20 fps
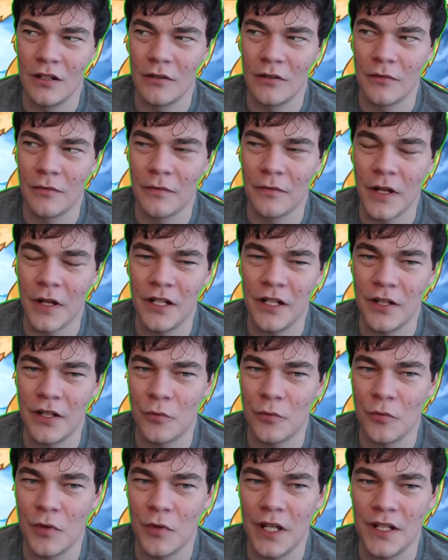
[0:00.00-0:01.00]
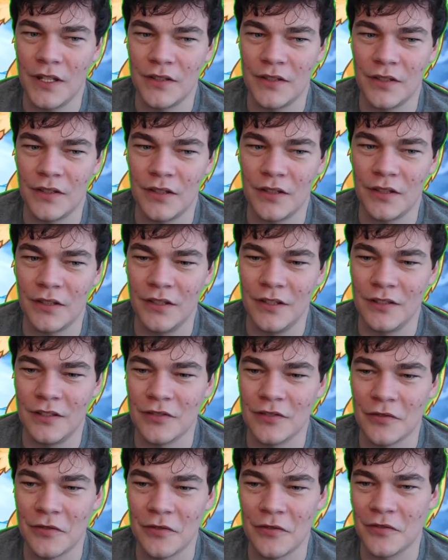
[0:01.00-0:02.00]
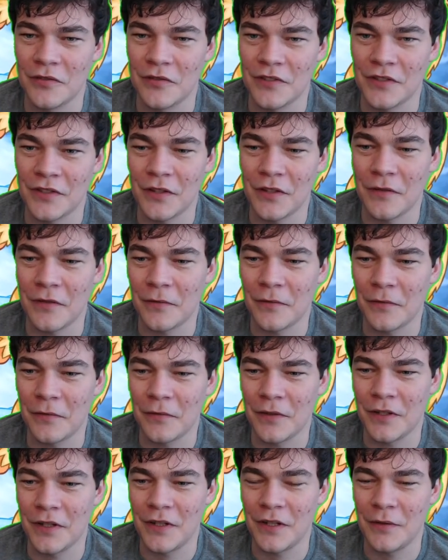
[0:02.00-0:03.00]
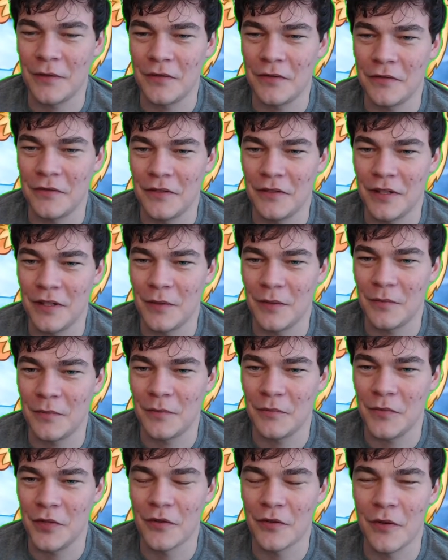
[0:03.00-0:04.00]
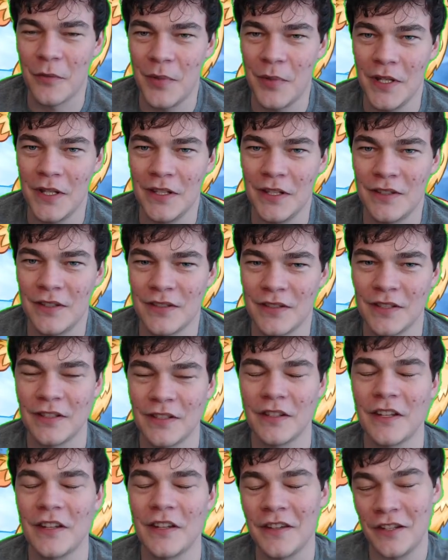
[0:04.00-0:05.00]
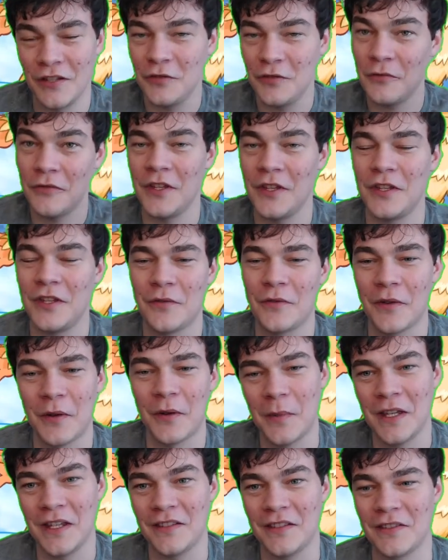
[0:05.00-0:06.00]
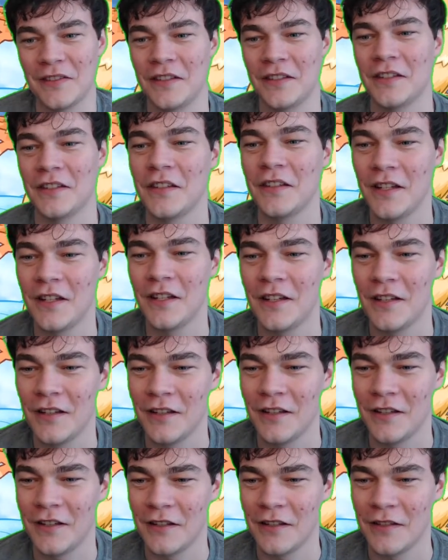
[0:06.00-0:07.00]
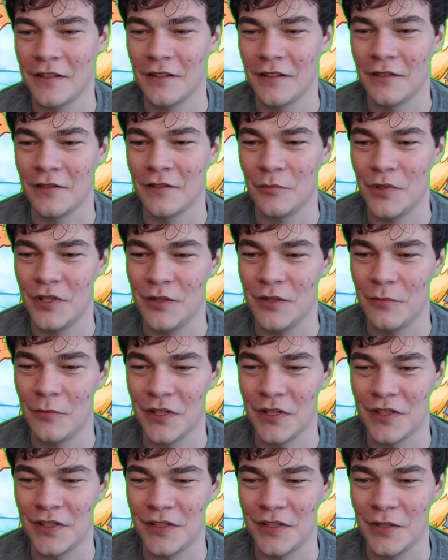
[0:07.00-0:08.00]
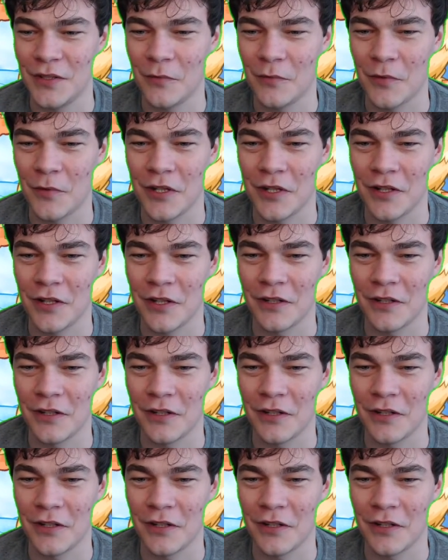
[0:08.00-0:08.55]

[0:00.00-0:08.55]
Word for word: finding a way to insert yourself and, and, and your opinions, and, and then you think you're amazing. We did one scene where